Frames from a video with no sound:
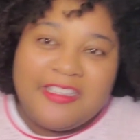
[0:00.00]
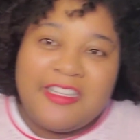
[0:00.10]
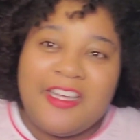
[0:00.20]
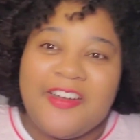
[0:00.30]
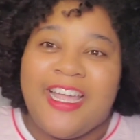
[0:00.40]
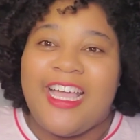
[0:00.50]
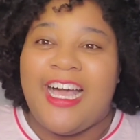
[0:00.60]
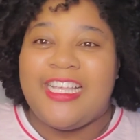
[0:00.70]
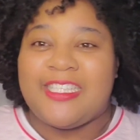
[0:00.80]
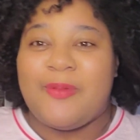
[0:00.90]
All right,
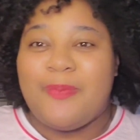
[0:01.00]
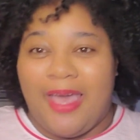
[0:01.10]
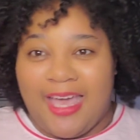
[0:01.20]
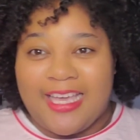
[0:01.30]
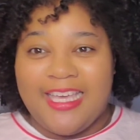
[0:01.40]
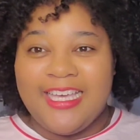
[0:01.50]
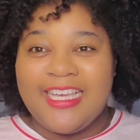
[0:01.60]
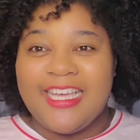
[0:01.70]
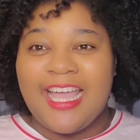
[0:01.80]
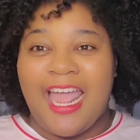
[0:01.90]
guys, I'm back,
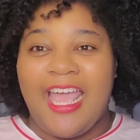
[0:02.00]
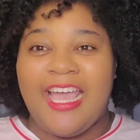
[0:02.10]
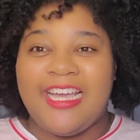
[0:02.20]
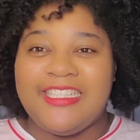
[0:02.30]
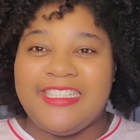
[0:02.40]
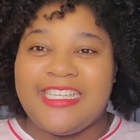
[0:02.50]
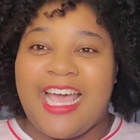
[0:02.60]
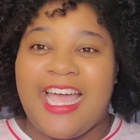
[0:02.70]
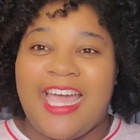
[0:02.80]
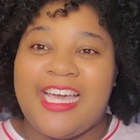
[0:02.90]
and
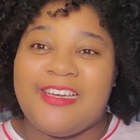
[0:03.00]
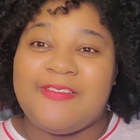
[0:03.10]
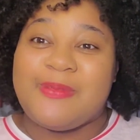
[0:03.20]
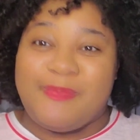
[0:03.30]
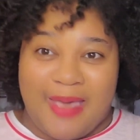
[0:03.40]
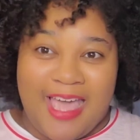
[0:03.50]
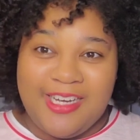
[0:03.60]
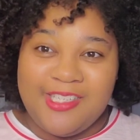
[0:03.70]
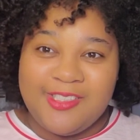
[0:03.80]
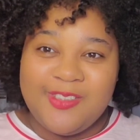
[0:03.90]
I have some bad
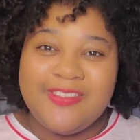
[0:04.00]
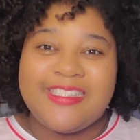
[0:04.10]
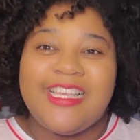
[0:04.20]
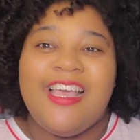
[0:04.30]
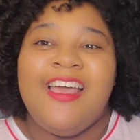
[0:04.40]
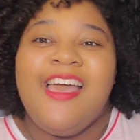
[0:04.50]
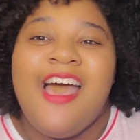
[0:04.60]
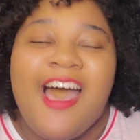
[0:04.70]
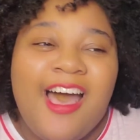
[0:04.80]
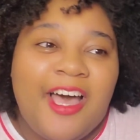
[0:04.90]
news.
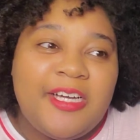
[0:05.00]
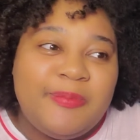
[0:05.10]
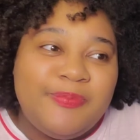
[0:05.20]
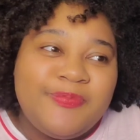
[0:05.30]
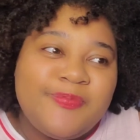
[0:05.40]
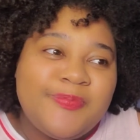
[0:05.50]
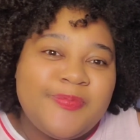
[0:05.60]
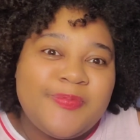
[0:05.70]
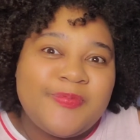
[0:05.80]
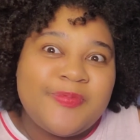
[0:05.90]

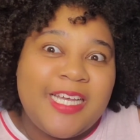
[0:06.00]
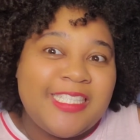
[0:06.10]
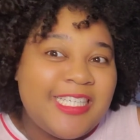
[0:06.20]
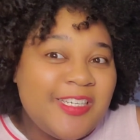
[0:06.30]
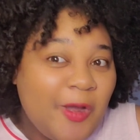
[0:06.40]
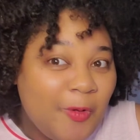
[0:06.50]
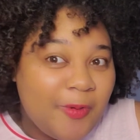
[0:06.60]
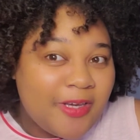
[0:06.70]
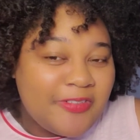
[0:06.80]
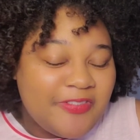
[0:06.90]
It didn't go
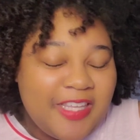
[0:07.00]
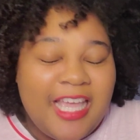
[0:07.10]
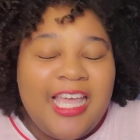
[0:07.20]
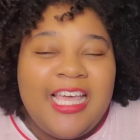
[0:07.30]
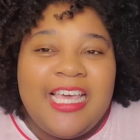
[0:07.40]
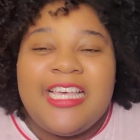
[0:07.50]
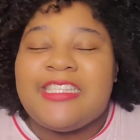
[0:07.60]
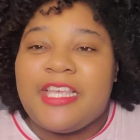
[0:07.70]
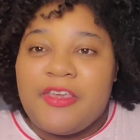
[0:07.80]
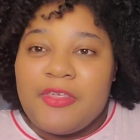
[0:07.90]
well.
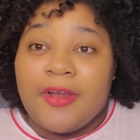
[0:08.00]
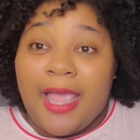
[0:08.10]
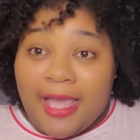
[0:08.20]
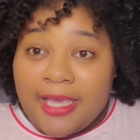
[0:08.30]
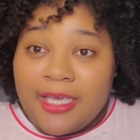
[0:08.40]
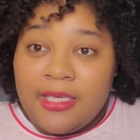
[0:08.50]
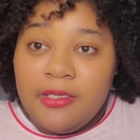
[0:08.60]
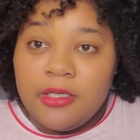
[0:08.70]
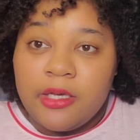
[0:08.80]
It's either I